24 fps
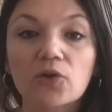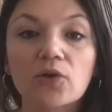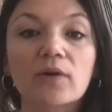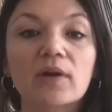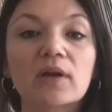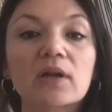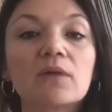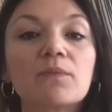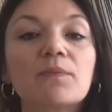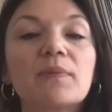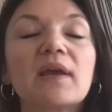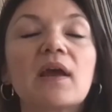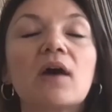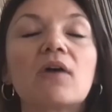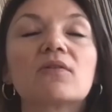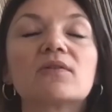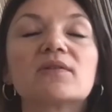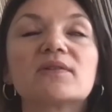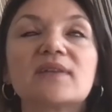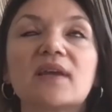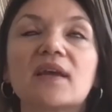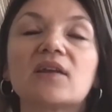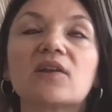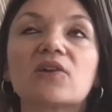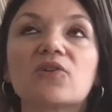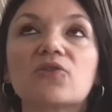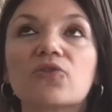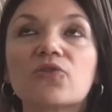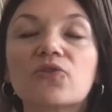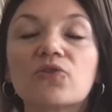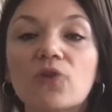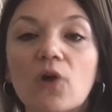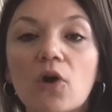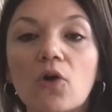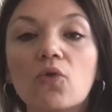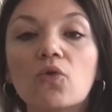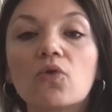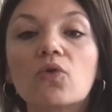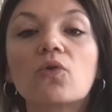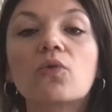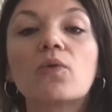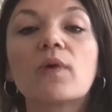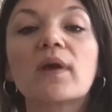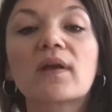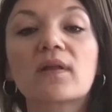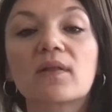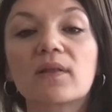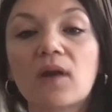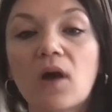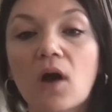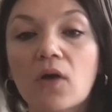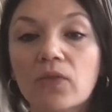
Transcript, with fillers: you're gonna be outdated so quickly